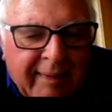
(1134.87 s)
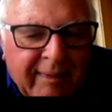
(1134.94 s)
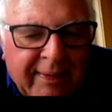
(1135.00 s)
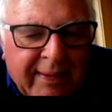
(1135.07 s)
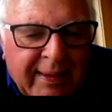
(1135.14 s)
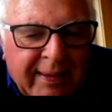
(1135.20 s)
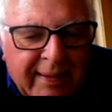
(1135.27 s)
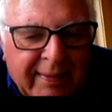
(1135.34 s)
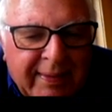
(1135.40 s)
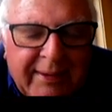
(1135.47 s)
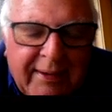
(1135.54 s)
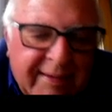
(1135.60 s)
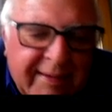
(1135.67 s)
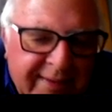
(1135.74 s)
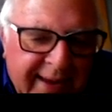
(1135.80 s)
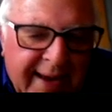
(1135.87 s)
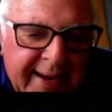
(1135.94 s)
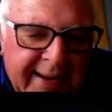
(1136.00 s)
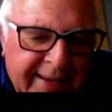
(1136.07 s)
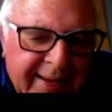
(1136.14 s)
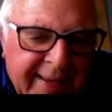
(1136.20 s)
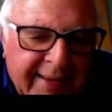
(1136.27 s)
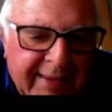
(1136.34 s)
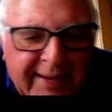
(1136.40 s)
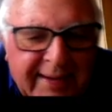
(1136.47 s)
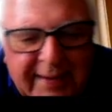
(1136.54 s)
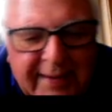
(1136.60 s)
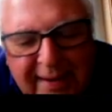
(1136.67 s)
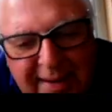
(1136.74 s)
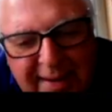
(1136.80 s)
And they're excited,
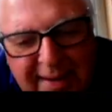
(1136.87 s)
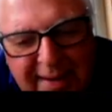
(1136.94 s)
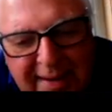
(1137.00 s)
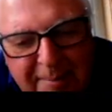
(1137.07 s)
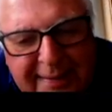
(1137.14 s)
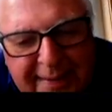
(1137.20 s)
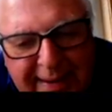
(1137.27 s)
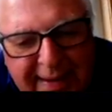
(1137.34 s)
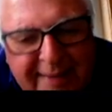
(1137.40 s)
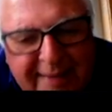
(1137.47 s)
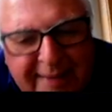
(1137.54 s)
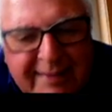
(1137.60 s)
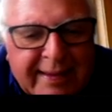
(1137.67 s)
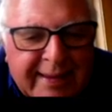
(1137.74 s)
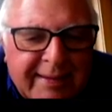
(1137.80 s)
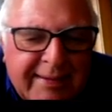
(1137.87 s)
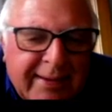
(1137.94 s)
and they're talking politics,